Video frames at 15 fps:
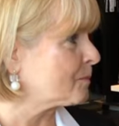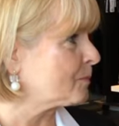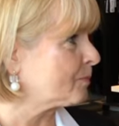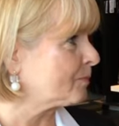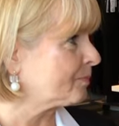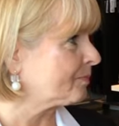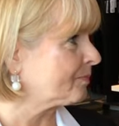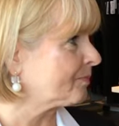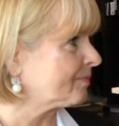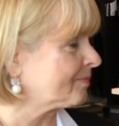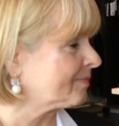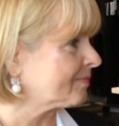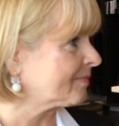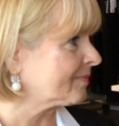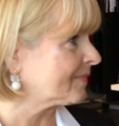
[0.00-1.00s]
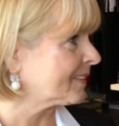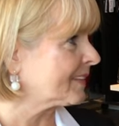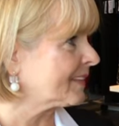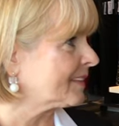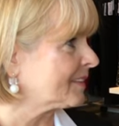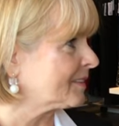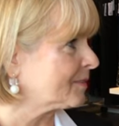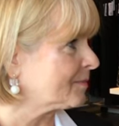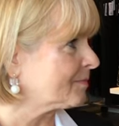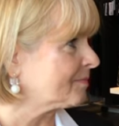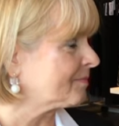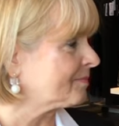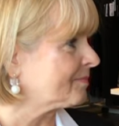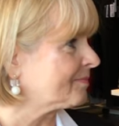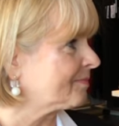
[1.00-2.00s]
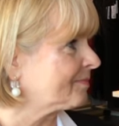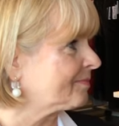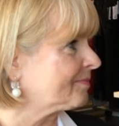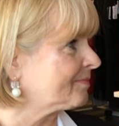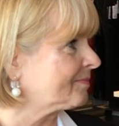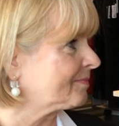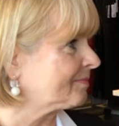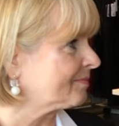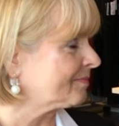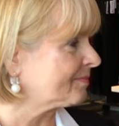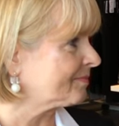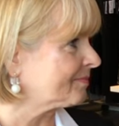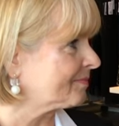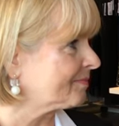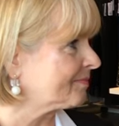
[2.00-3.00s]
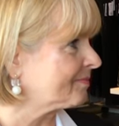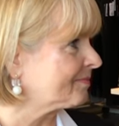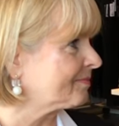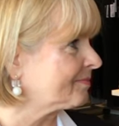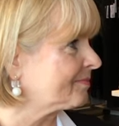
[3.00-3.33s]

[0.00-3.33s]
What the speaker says: This person isn't speaking.